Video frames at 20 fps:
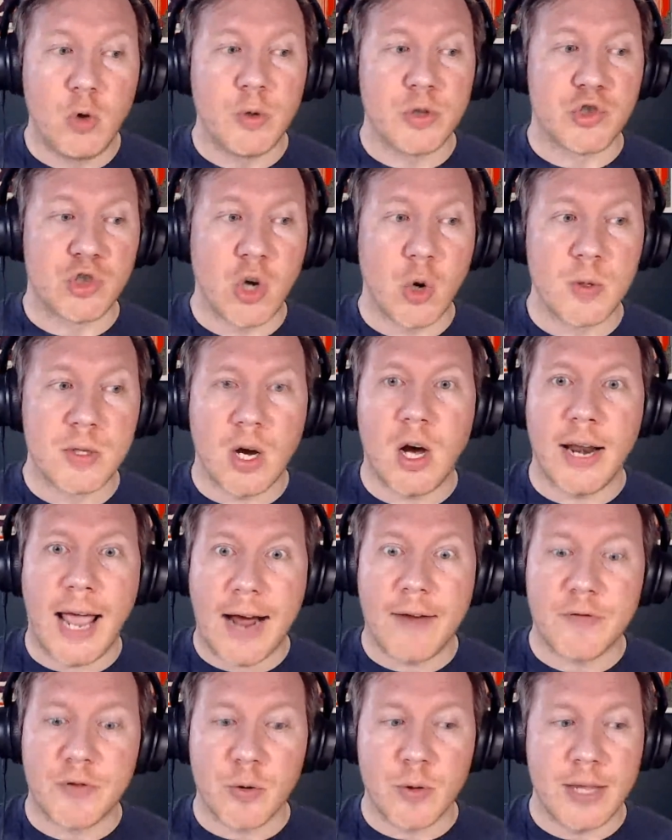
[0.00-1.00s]
goes on
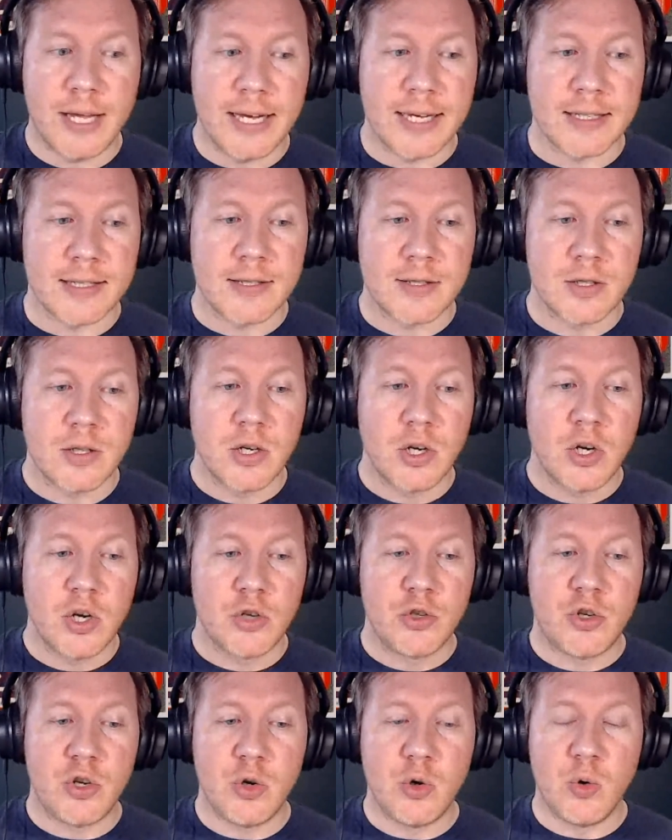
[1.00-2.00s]
after this
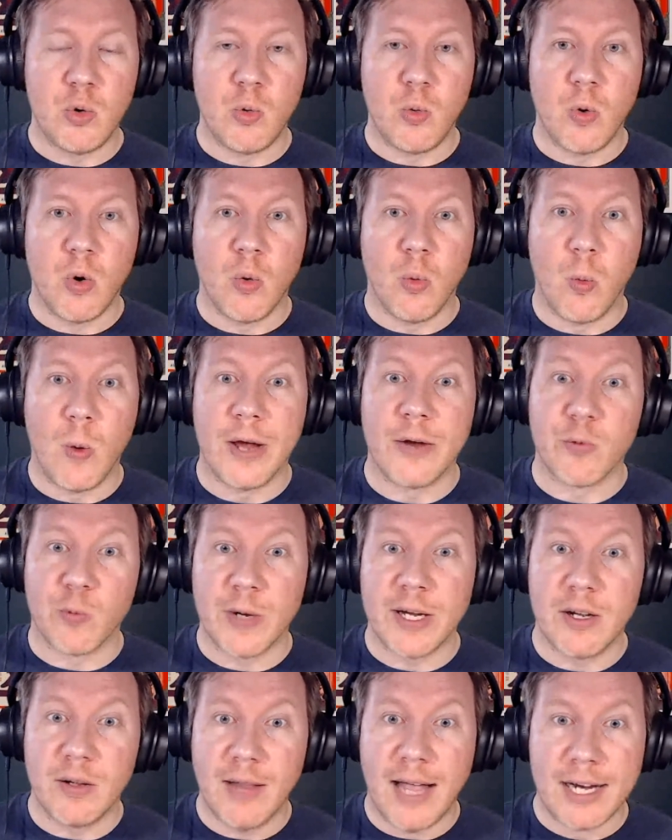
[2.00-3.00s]
to win
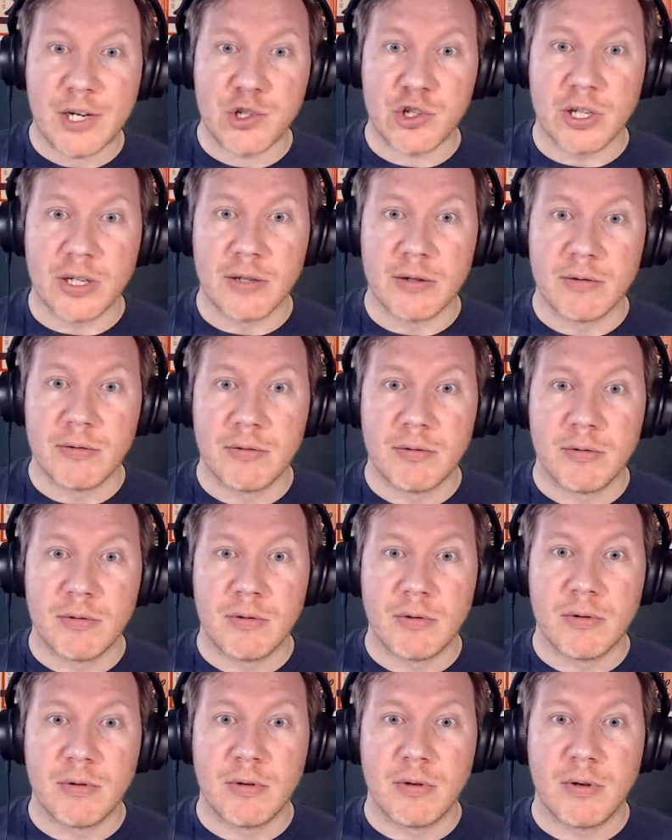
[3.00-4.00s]
re-election
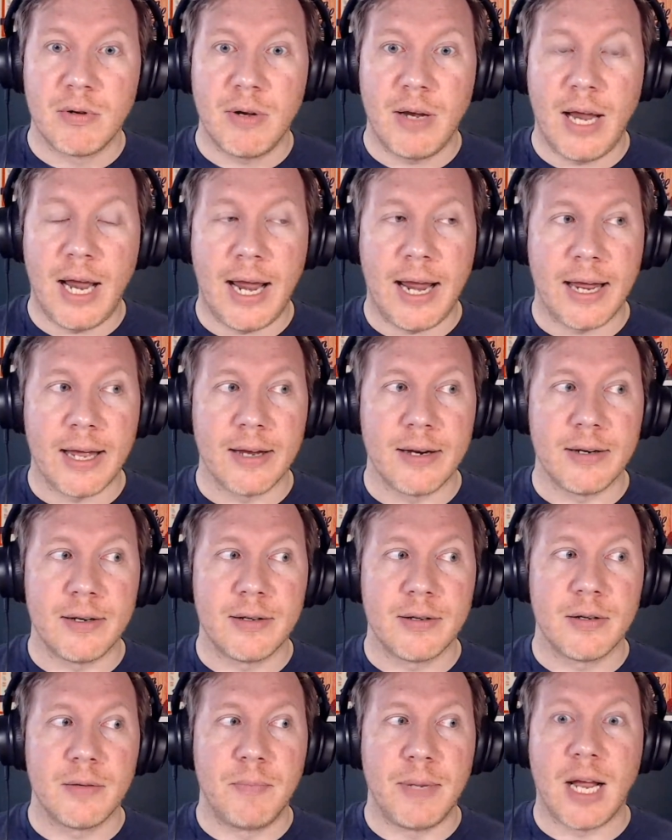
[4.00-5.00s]

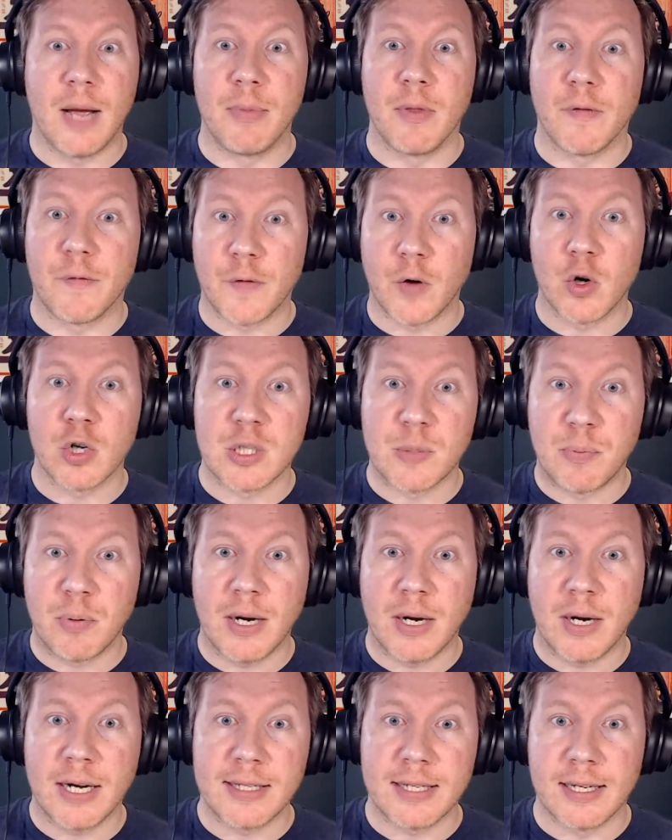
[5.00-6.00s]
and become the first
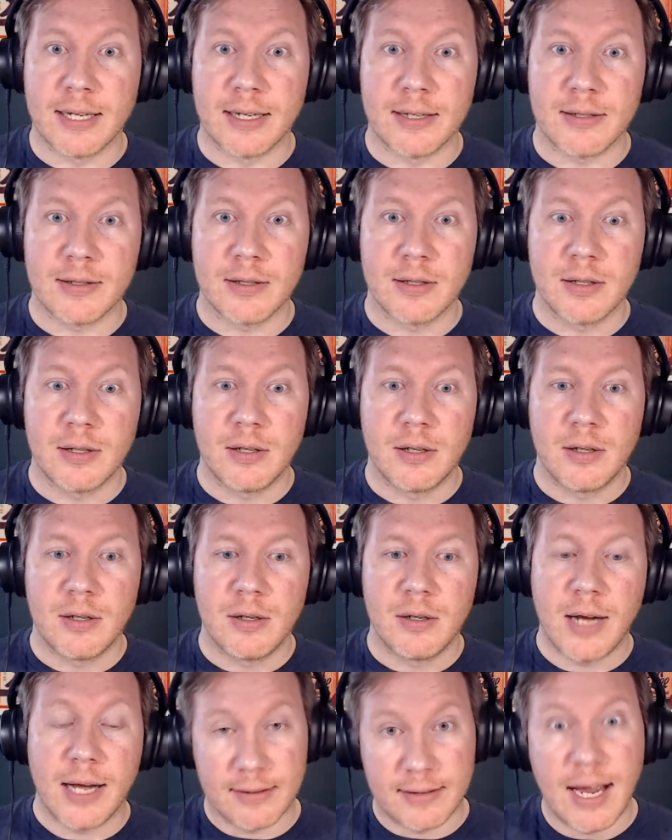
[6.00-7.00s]
president,
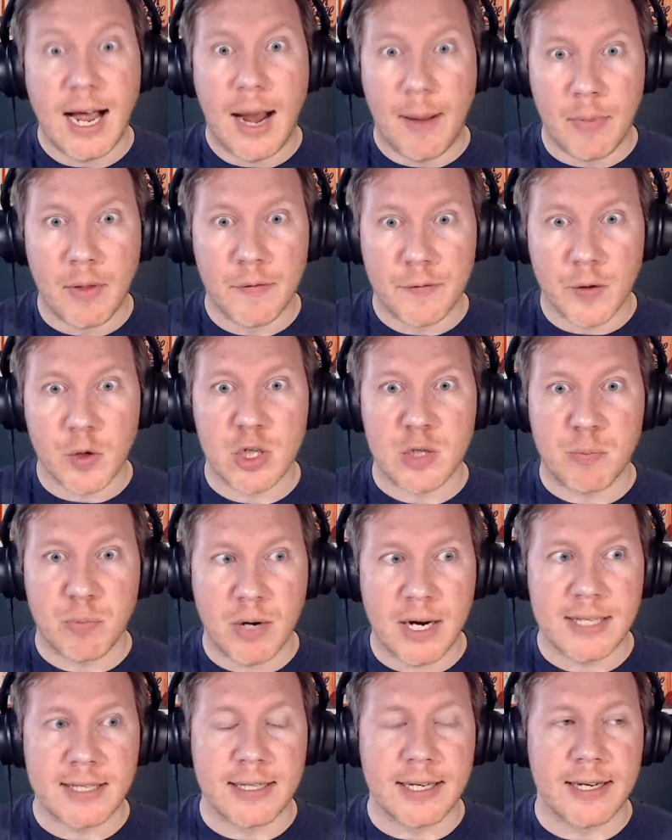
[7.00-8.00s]
at the time, the first
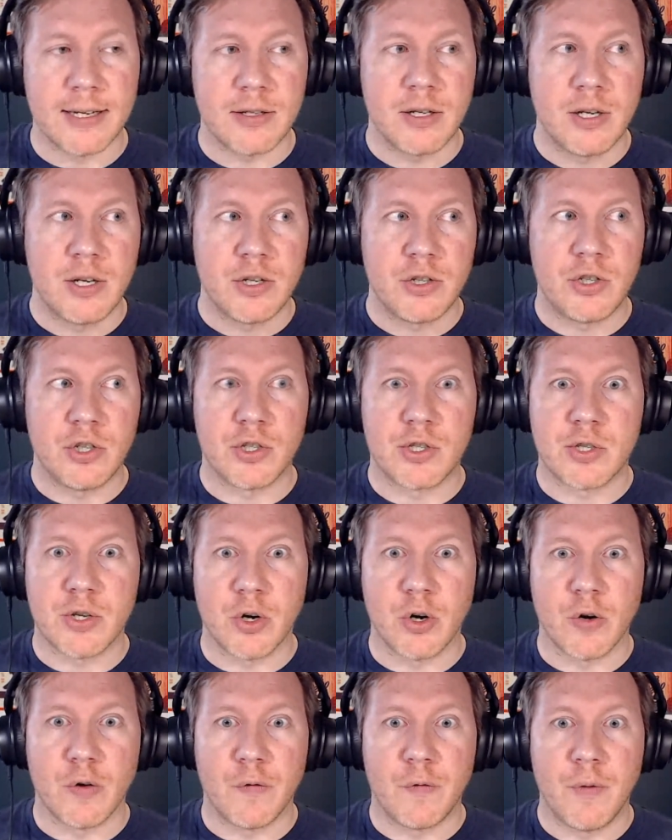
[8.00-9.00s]
president to
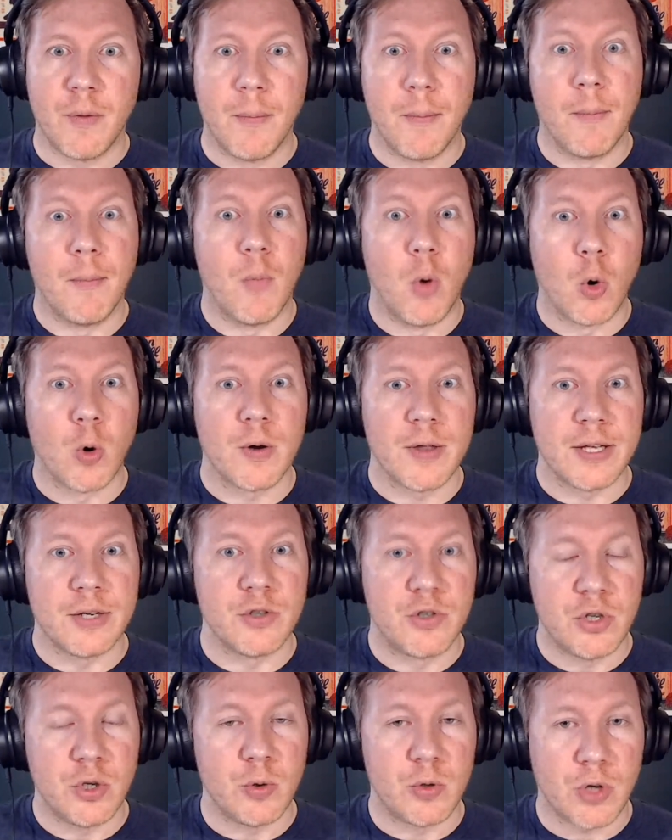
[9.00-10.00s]
serve more
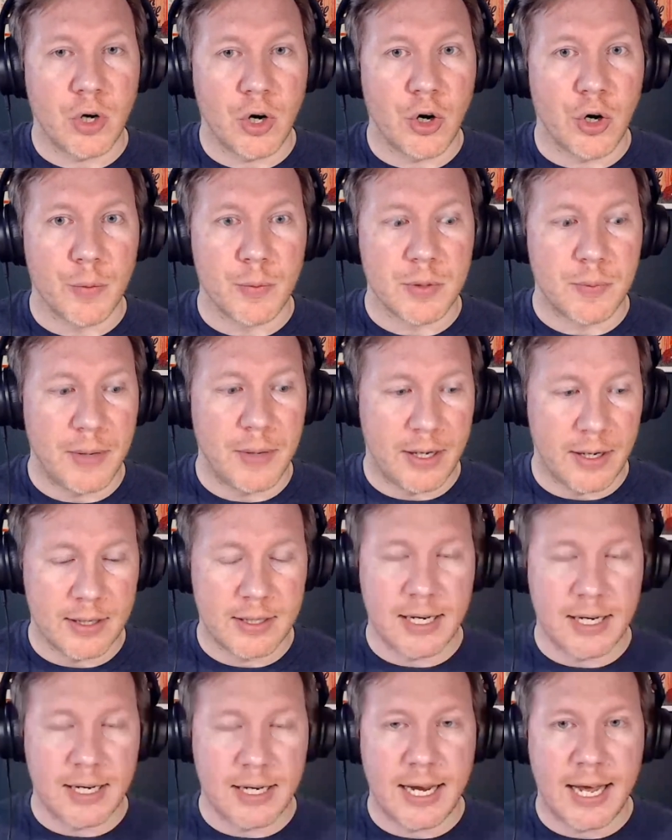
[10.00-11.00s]
than 2 terms, because
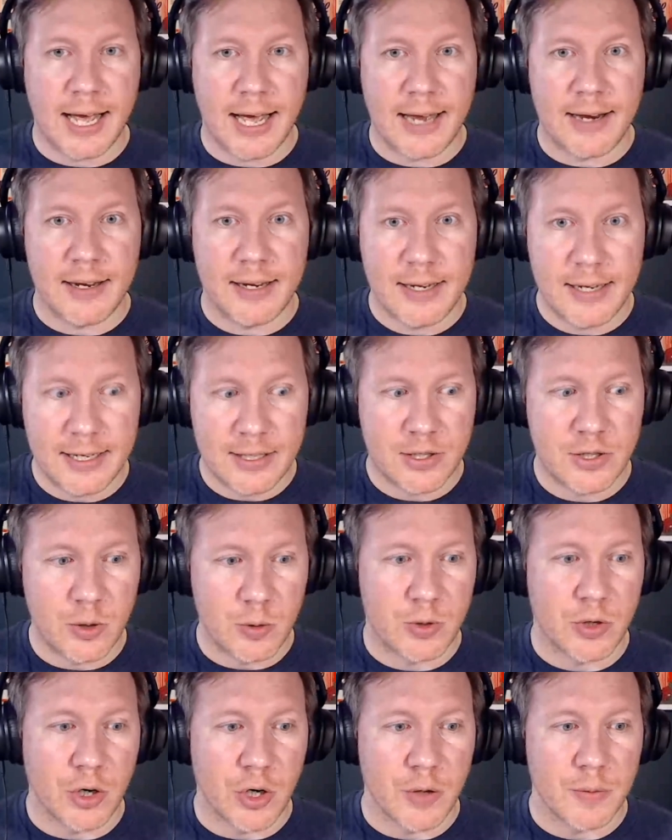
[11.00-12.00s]
he had his 2
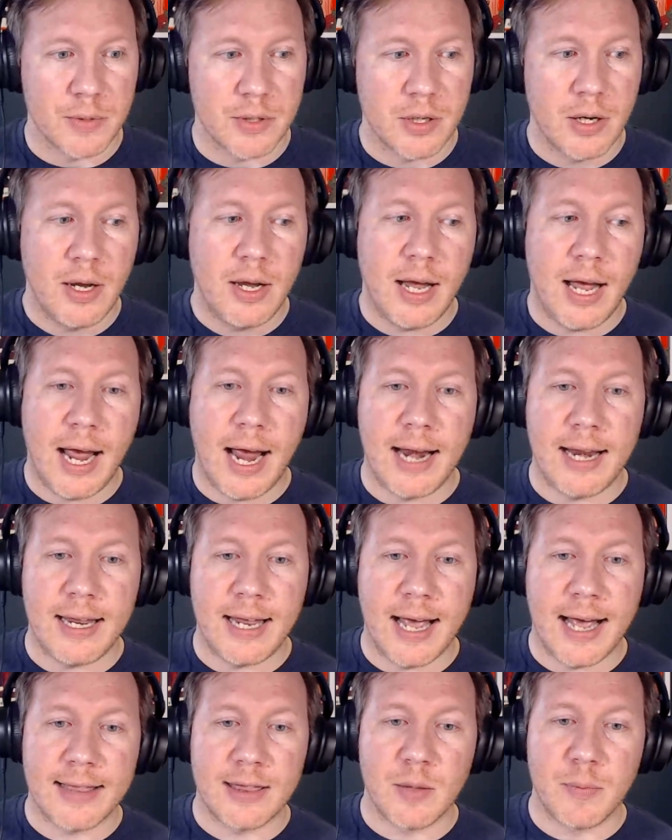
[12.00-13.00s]
terms and he
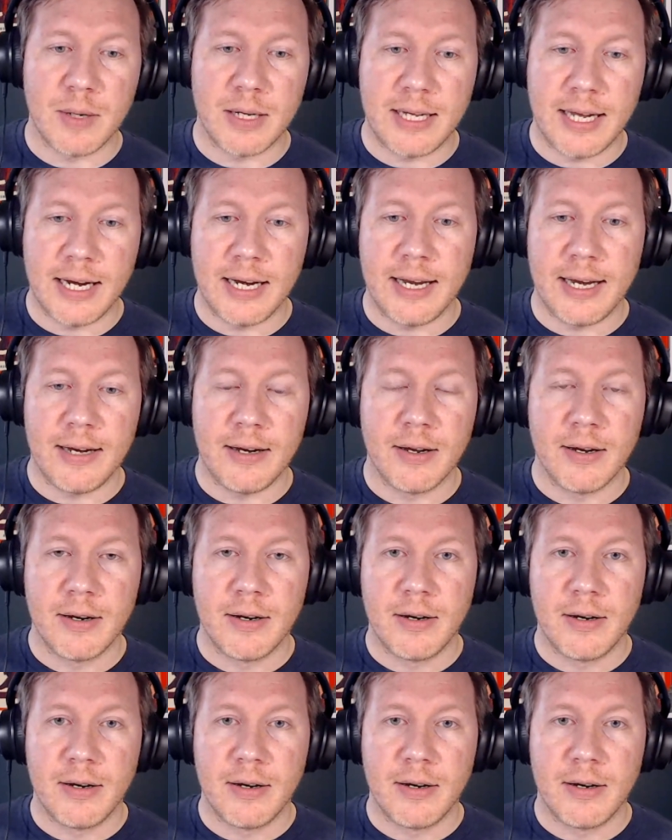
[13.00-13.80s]
had the beginning